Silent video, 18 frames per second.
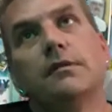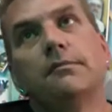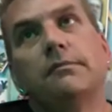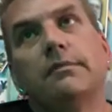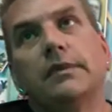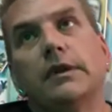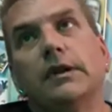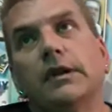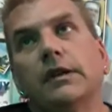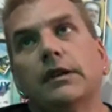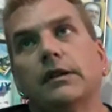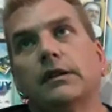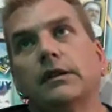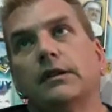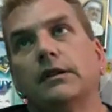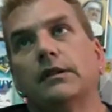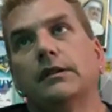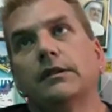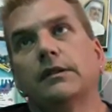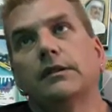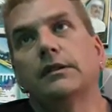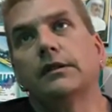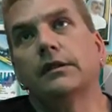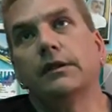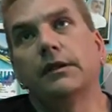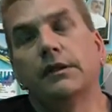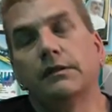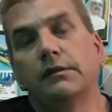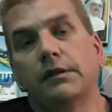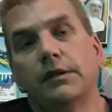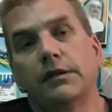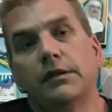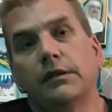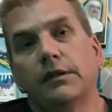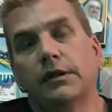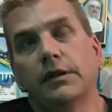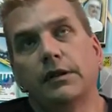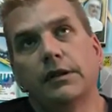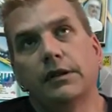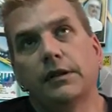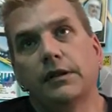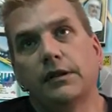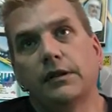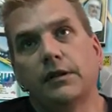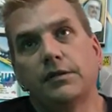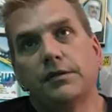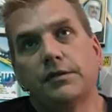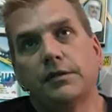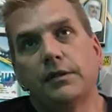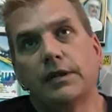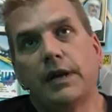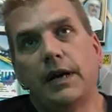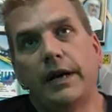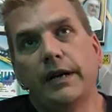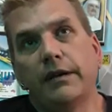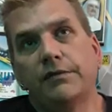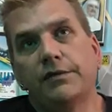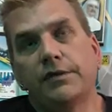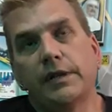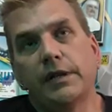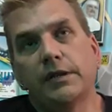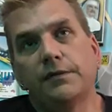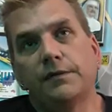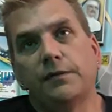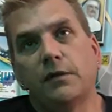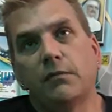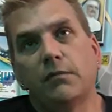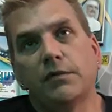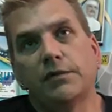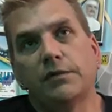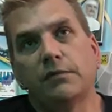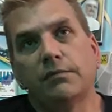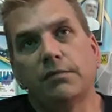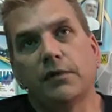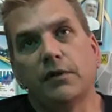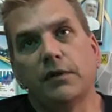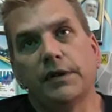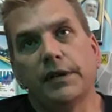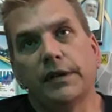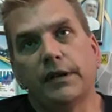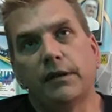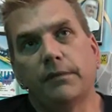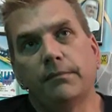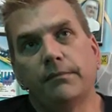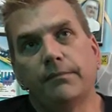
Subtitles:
but it the eye of transformers are broken up.